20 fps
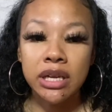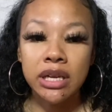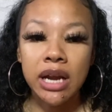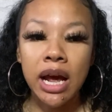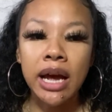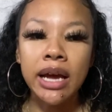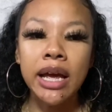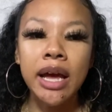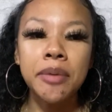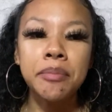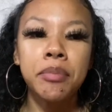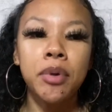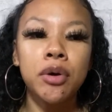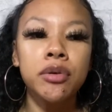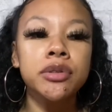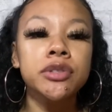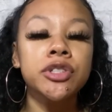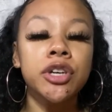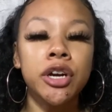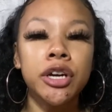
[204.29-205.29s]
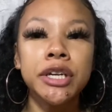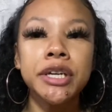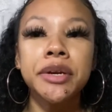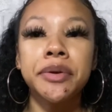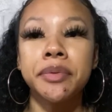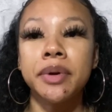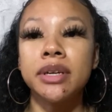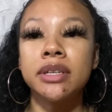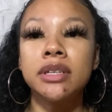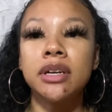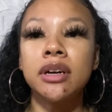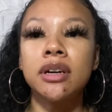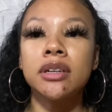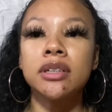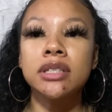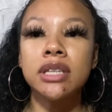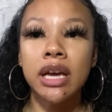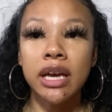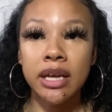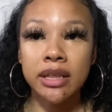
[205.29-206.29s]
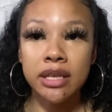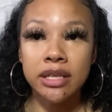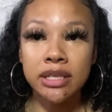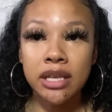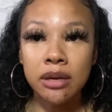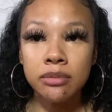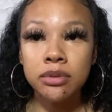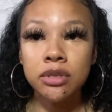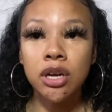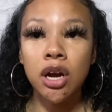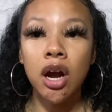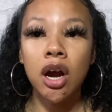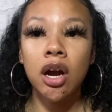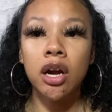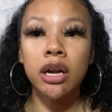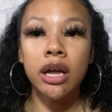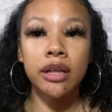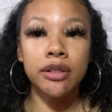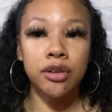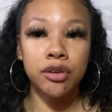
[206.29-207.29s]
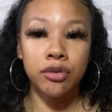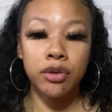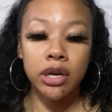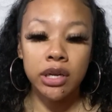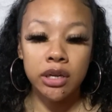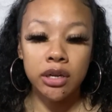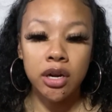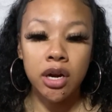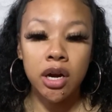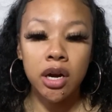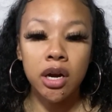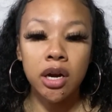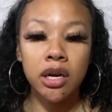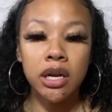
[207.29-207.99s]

I had both Target Red Cards. I had the debit card, I had the credit card,